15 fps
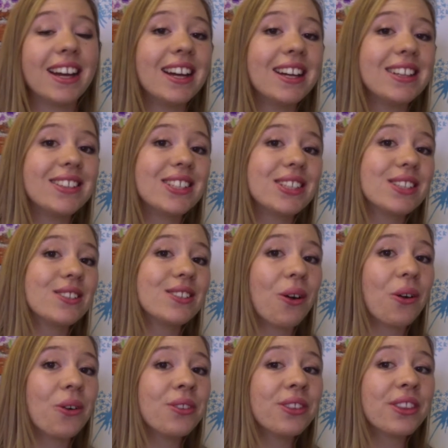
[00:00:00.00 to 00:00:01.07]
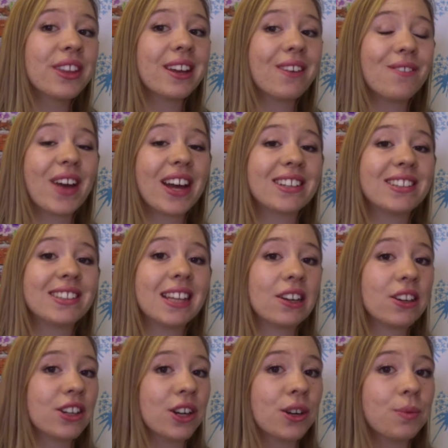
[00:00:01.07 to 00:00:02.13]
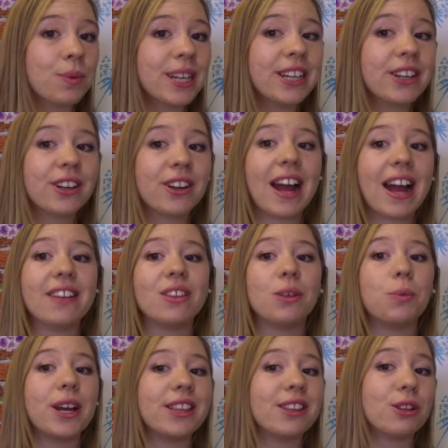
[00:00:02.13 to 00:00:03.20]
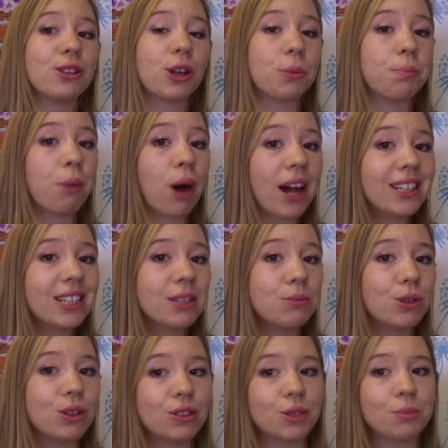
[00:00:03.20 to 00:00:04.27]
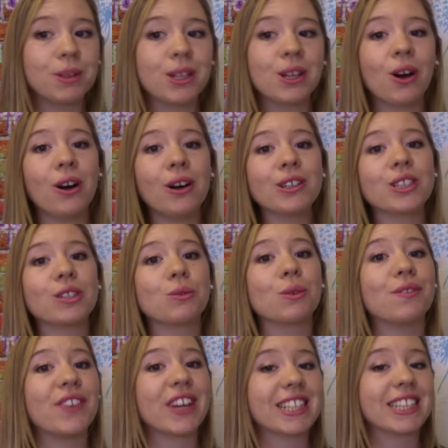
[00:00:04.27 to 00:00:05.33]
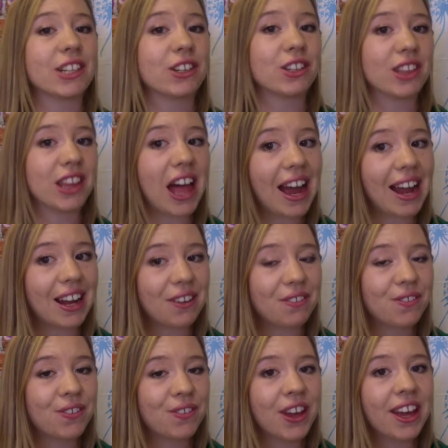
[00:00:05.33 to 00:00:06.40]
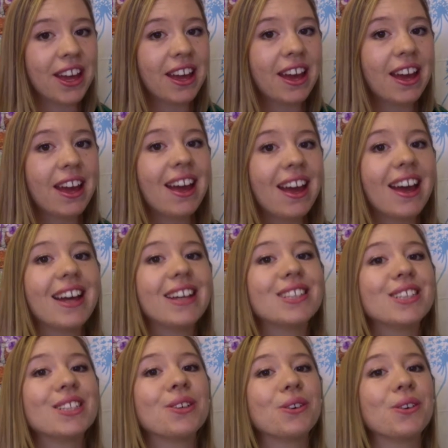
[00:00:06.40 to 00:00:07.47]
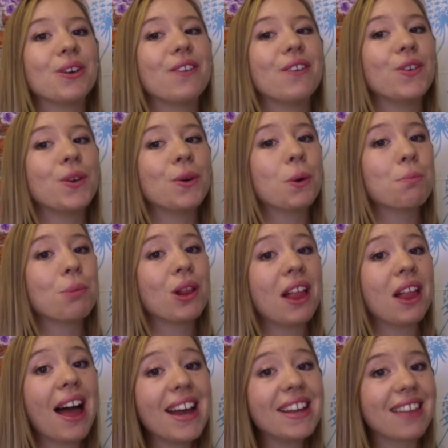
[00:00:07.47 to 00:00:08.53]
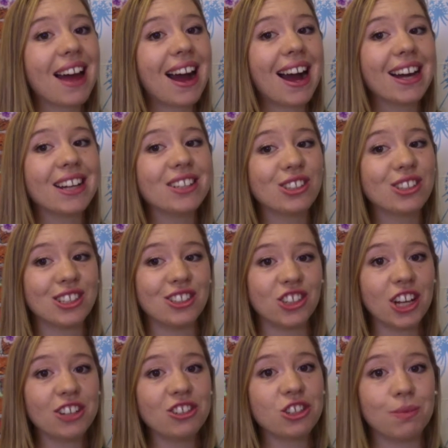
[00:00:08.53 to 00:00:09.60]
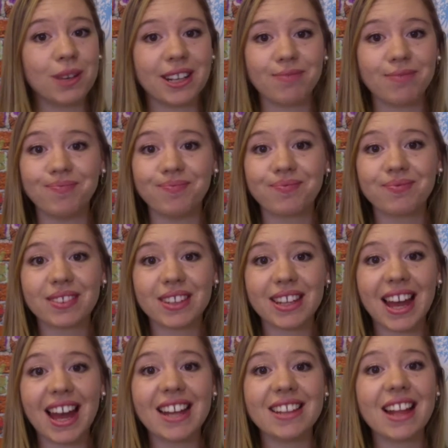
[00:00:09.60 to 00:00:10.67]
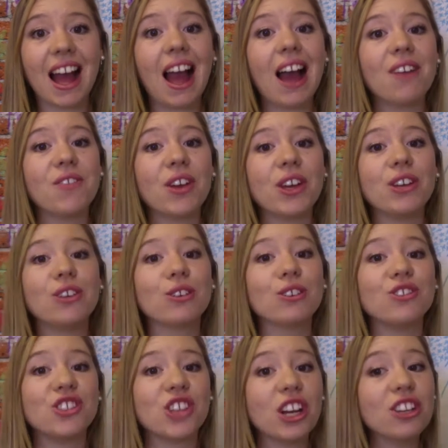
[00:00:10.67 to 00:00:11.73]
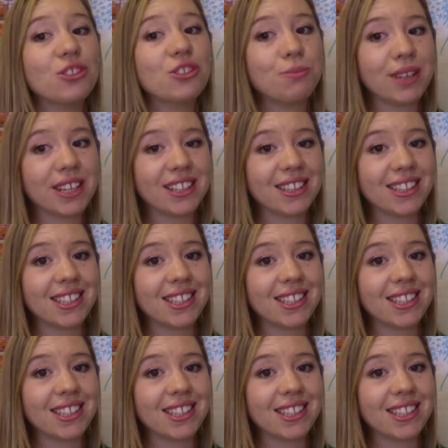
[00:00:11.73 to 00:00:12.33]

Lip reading: doesn't only affect their career and the way that their body moves, but it also affects their life. And so if you apply that to judgment and have your judgment,